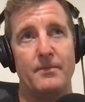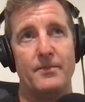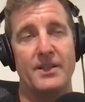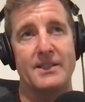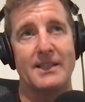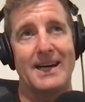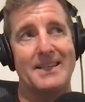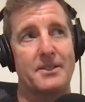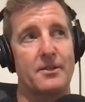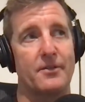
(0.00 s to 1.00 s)
this
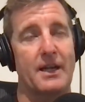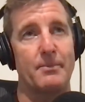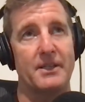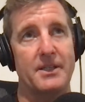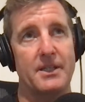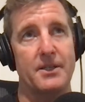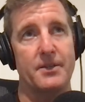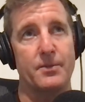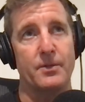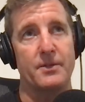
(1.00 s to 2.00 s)
last sort of couple of
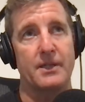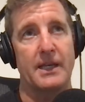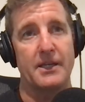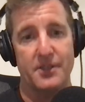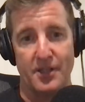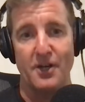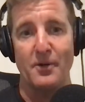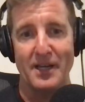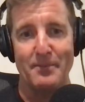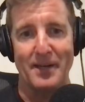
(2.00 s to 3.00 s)
years was getting to know
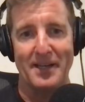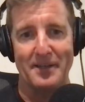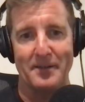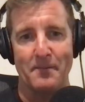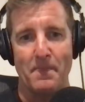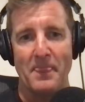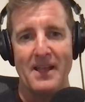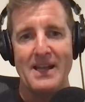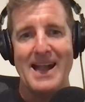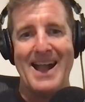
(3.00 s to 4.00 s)
Ed Baker,
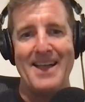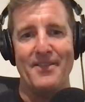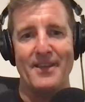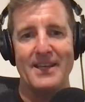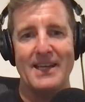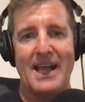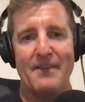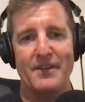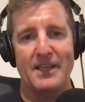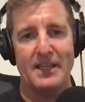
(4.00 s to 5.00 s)
and then
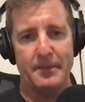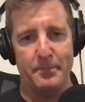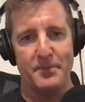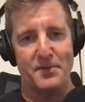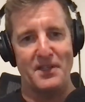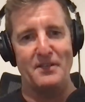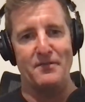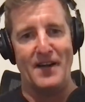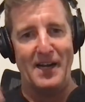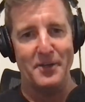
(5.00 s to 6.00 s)
having him see
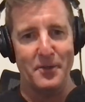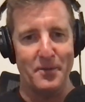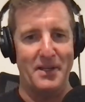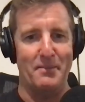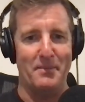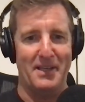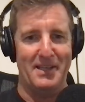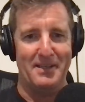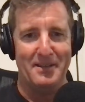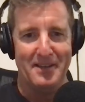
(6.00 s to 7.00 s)
value in
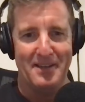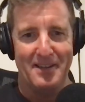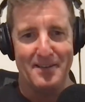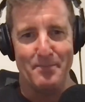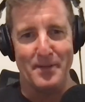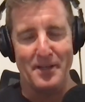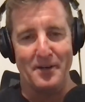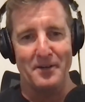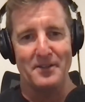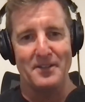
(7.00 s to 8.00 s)
me
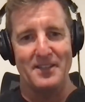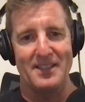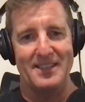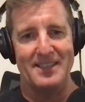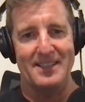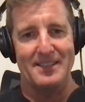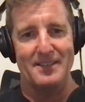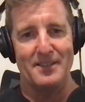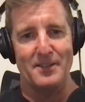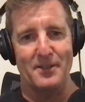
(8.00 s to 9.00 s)
beyond
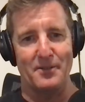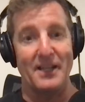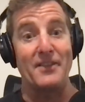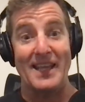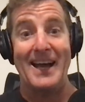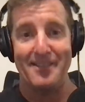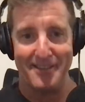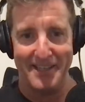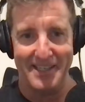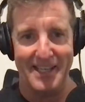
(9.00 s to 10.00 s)
Greg the
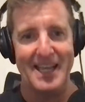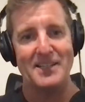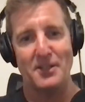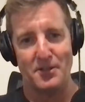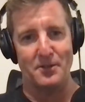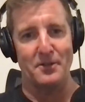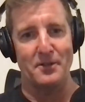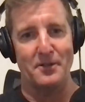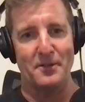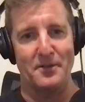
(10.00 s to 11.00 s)
athlete. He actually
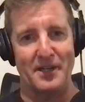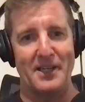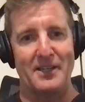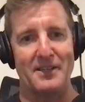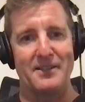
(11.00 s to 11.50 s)
saw Greg,